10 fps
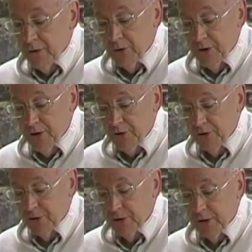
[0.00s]
So death
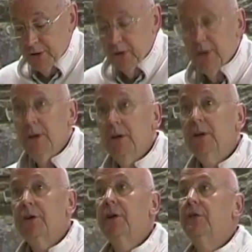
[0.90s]
is a
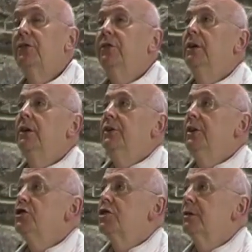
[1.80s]
tough
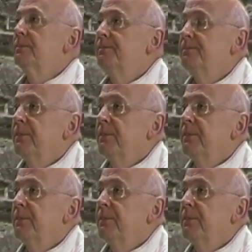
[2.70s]
teacher,